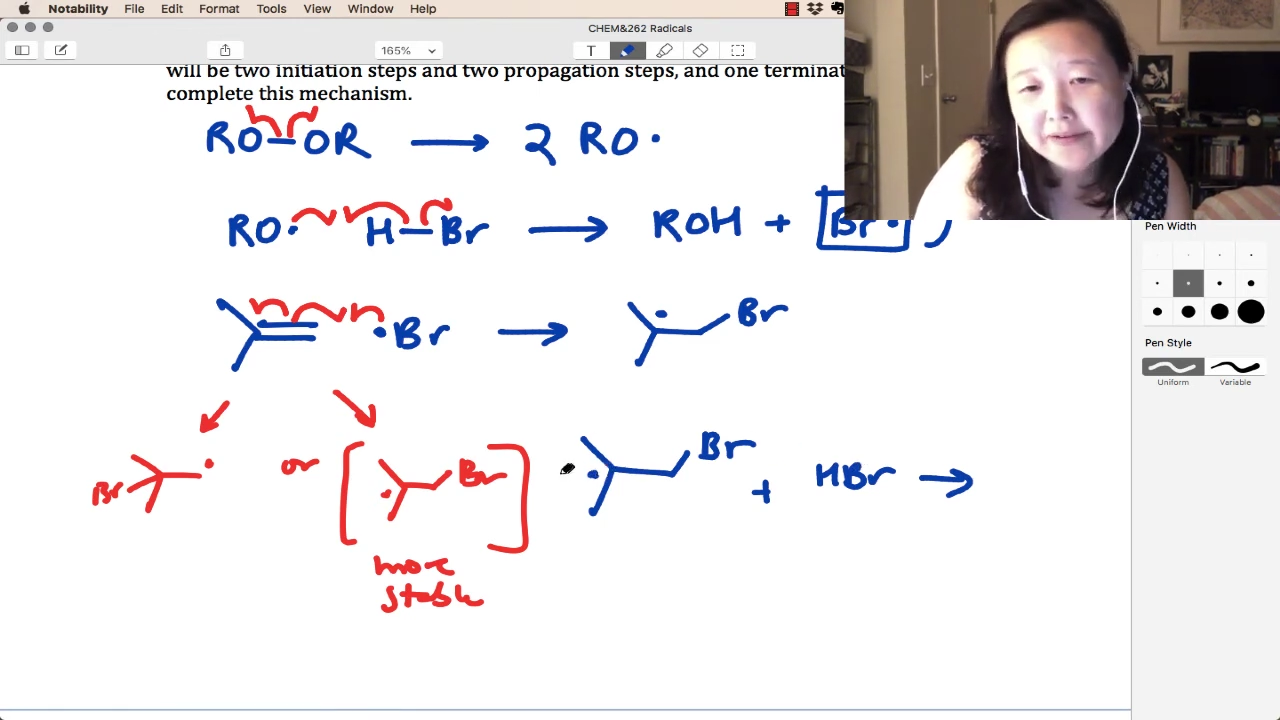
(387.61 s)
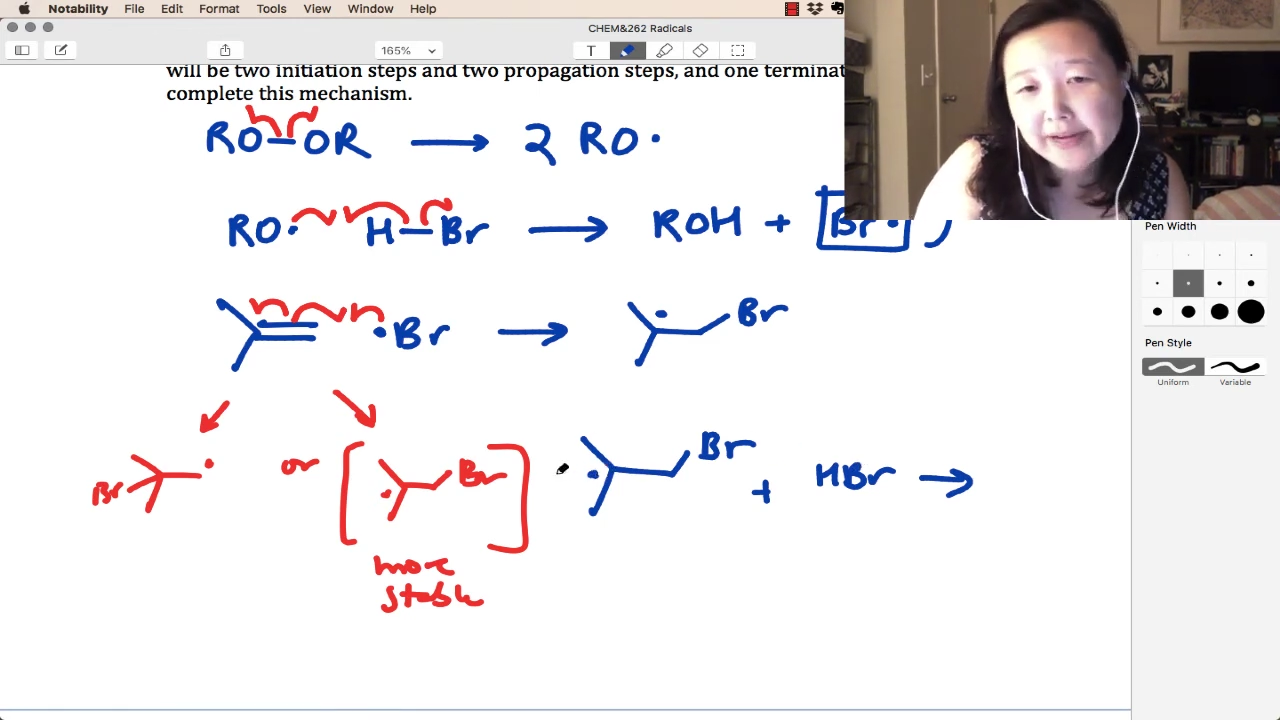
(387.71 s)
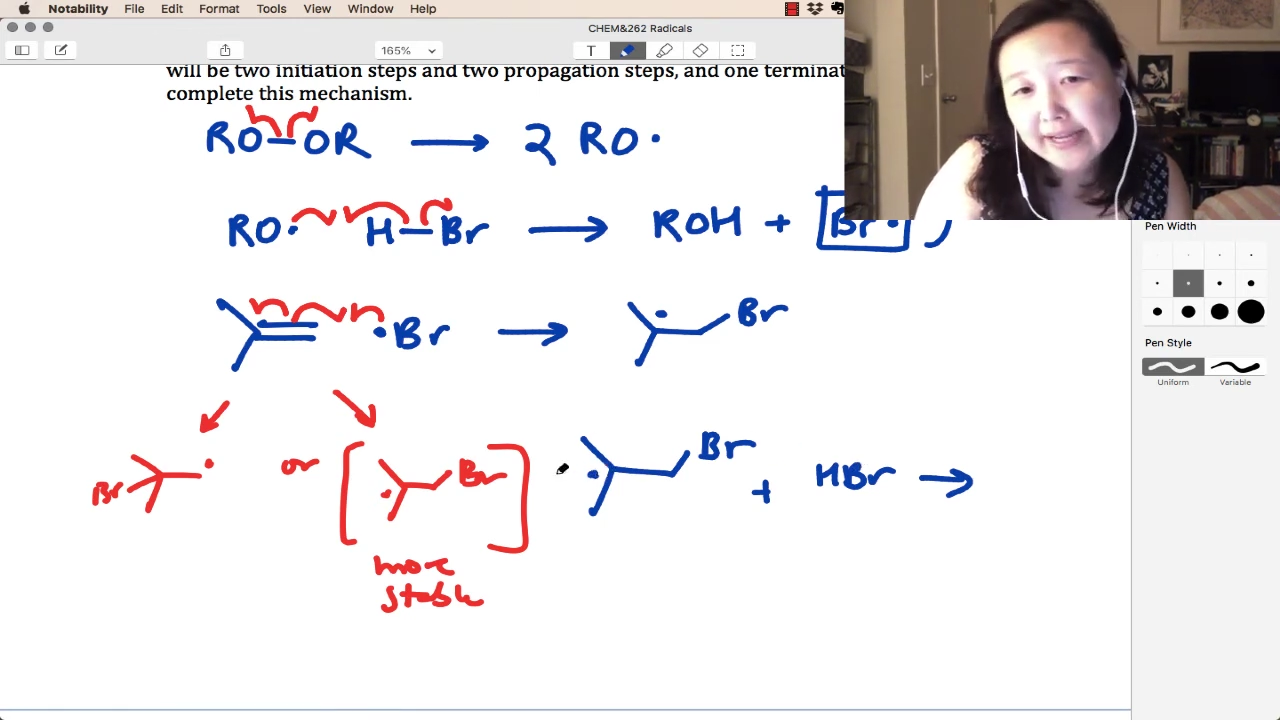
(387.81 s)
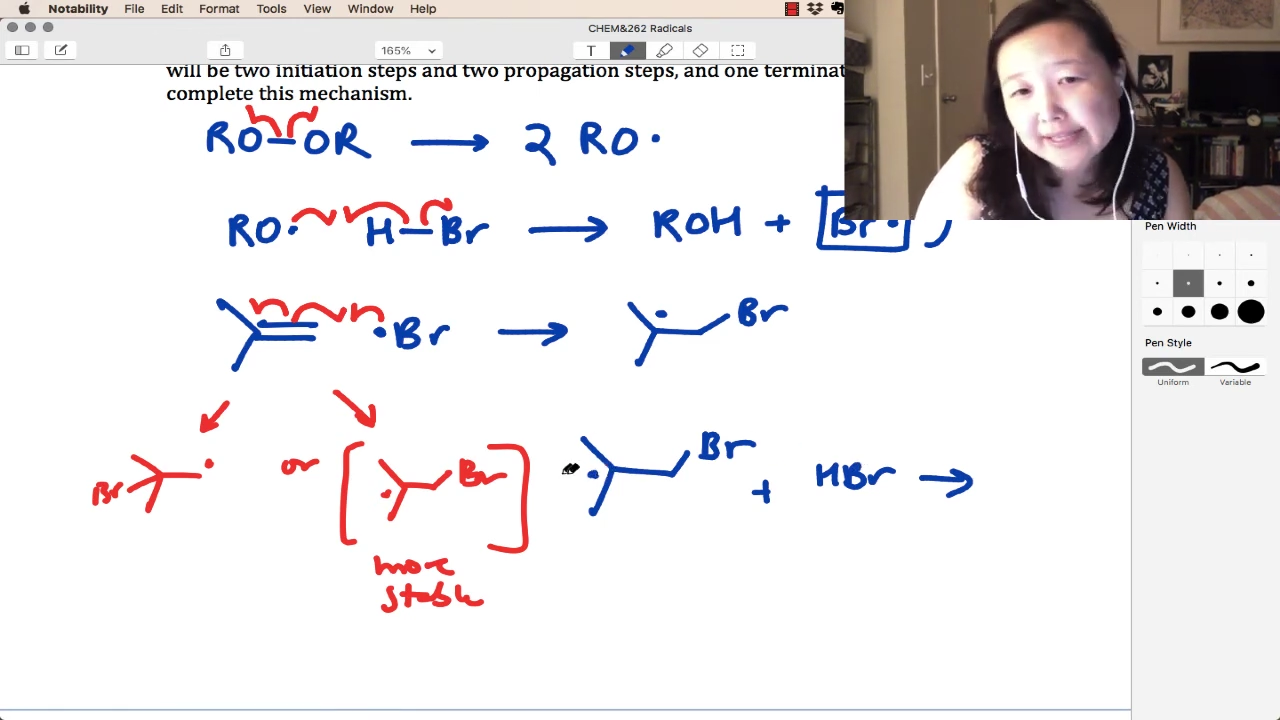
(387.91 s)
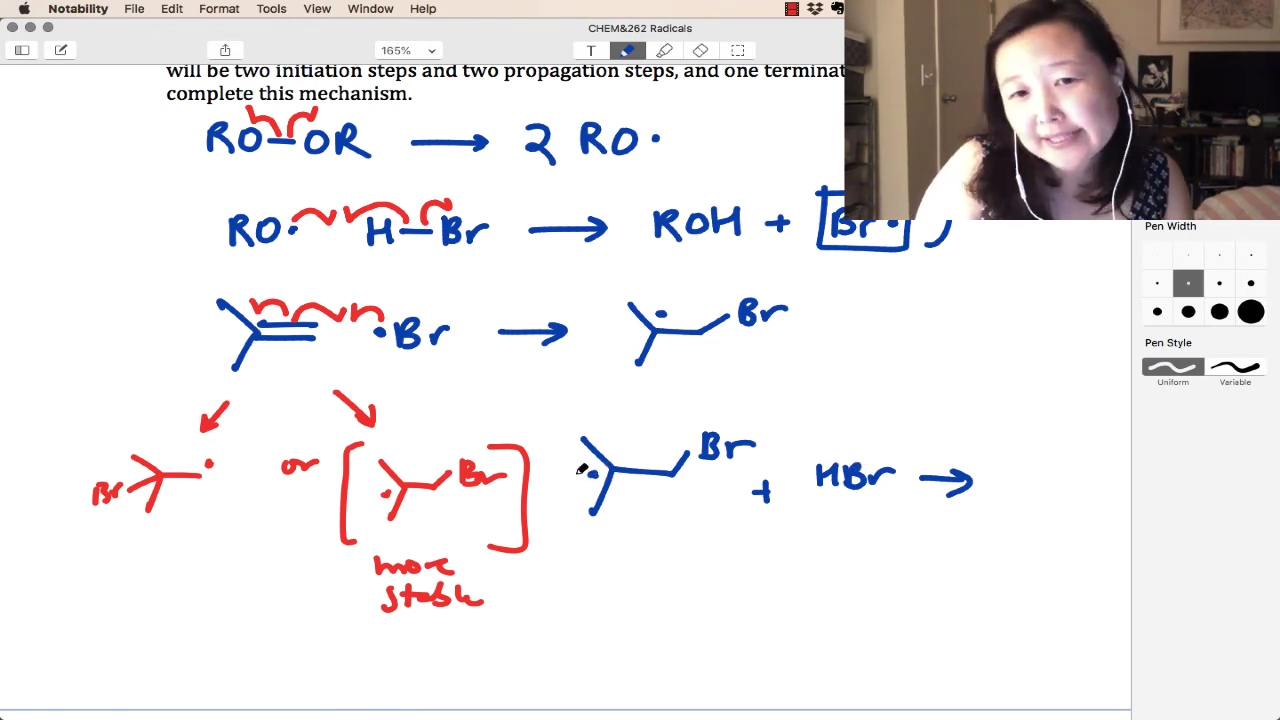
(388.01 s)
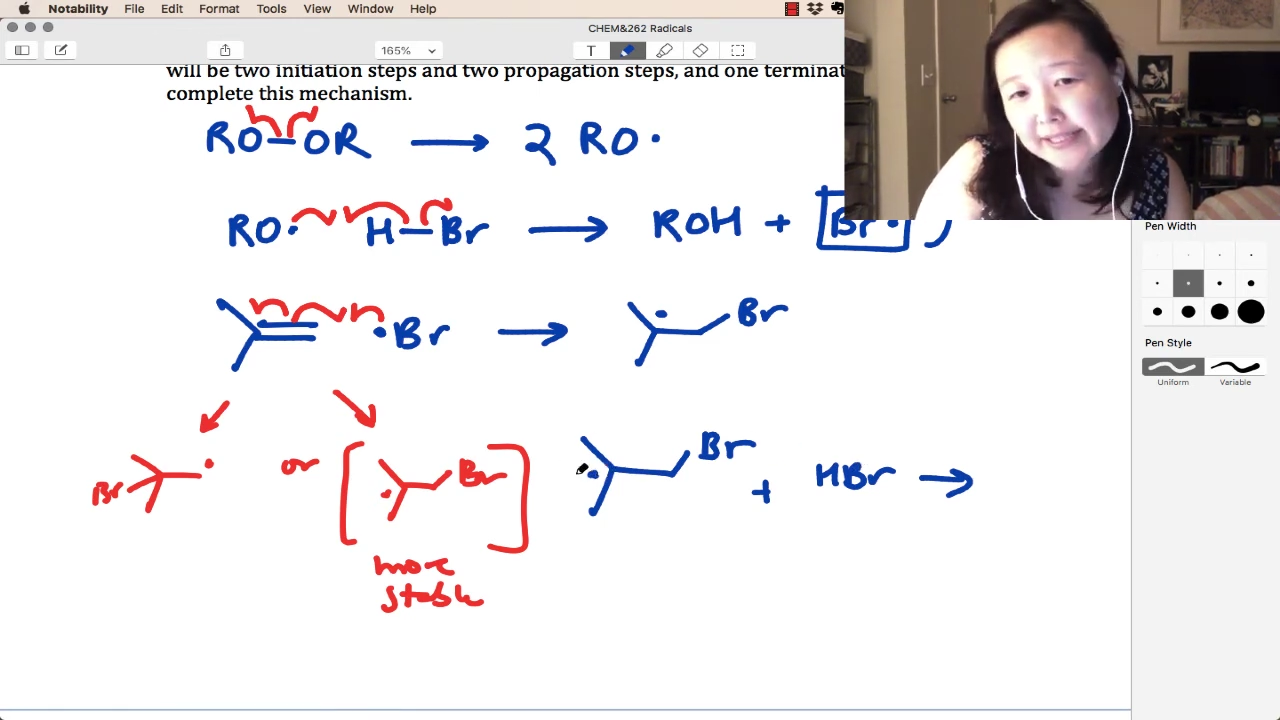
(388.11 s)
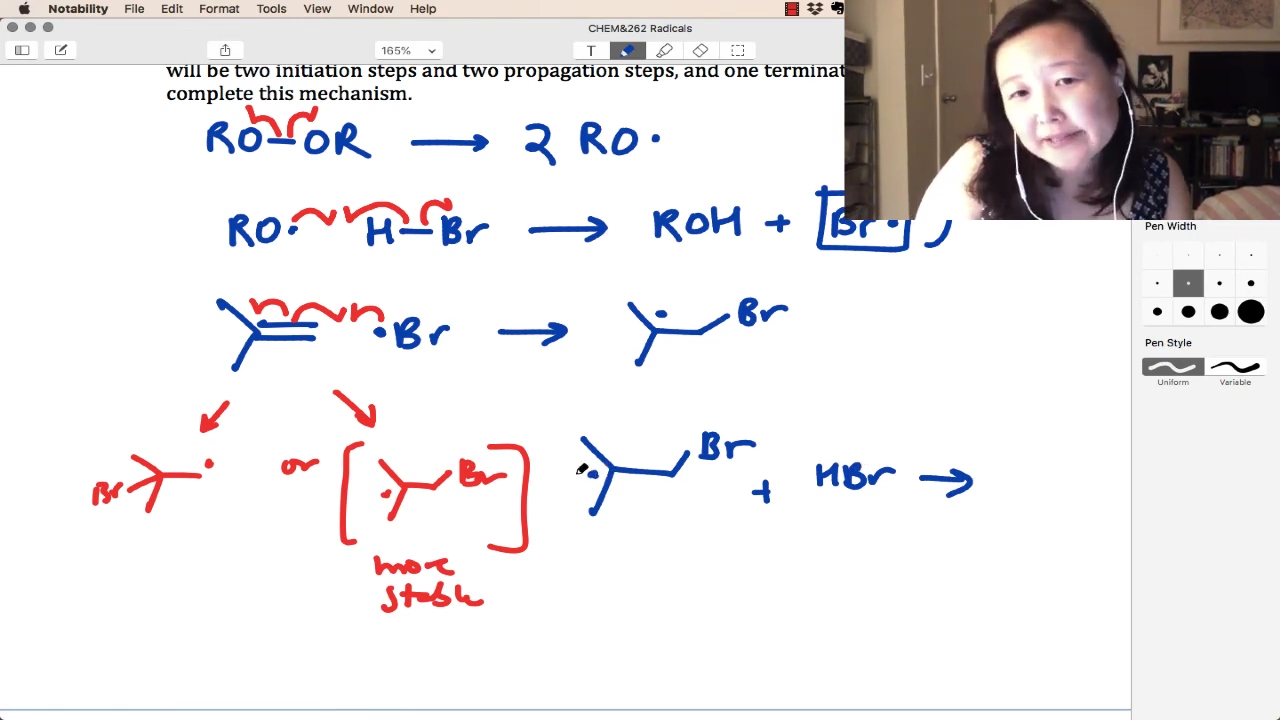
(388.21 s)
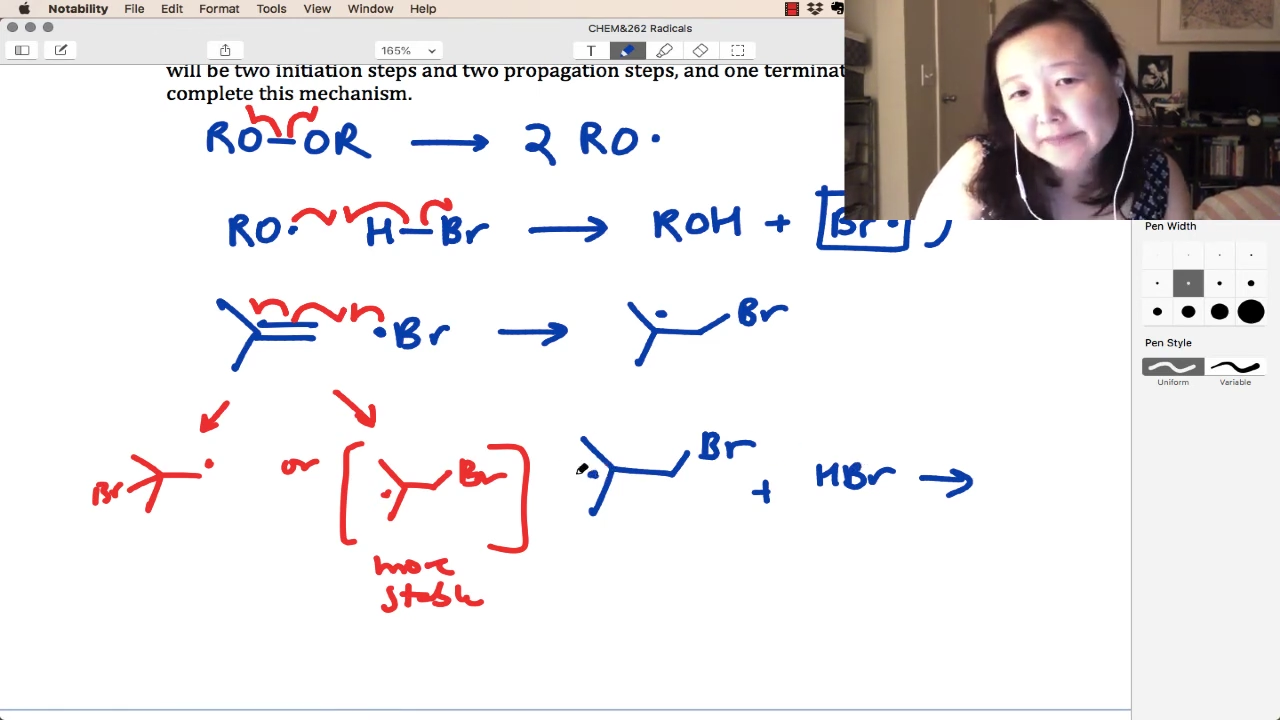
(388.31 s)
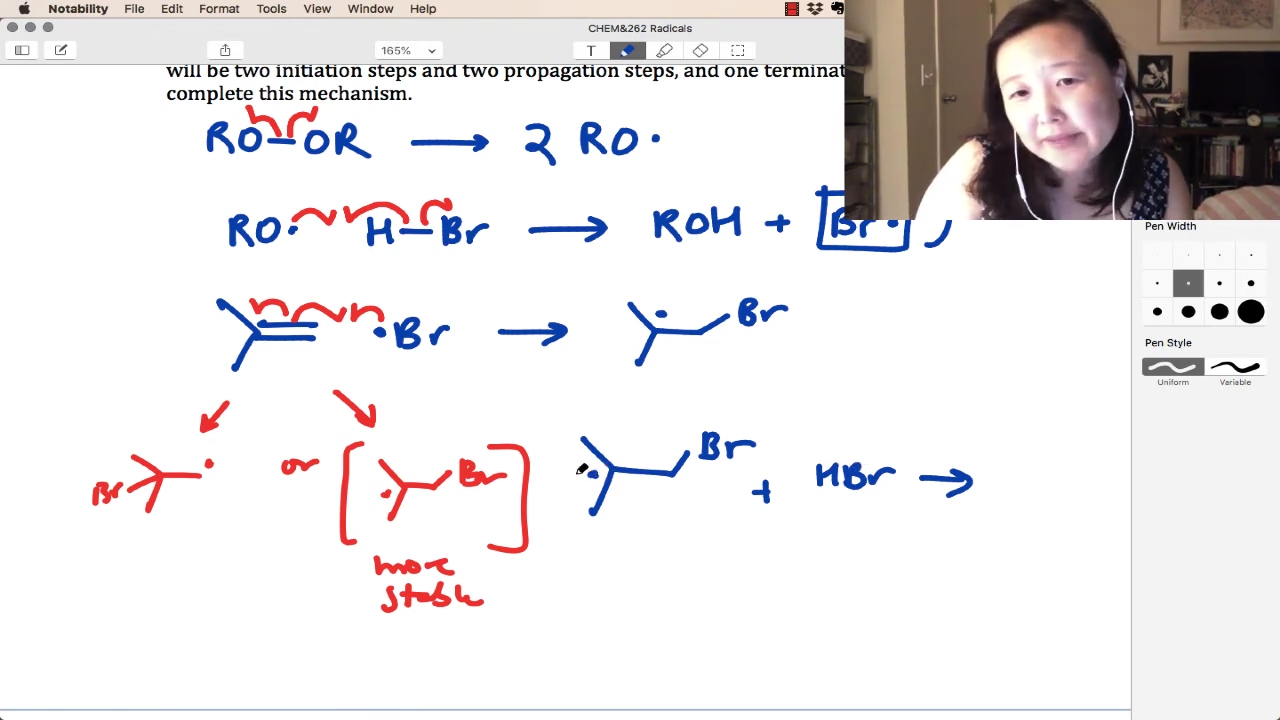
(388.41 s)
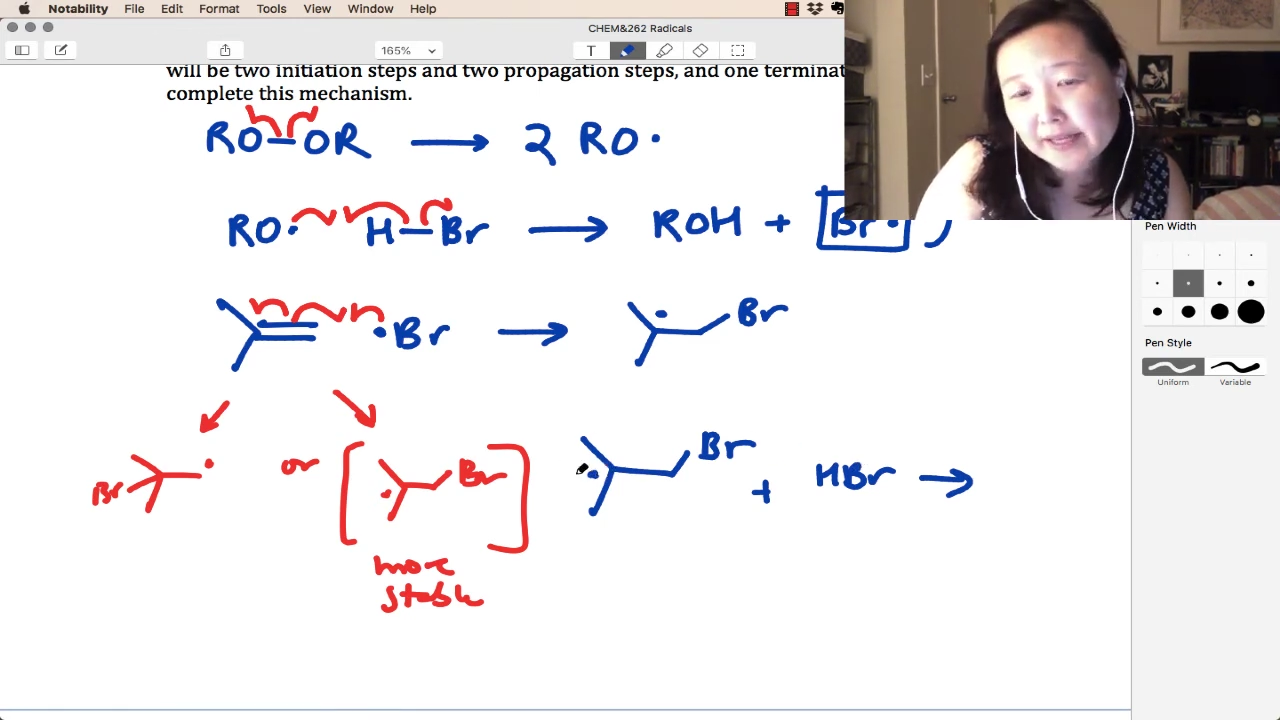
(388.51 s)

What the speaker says: react here.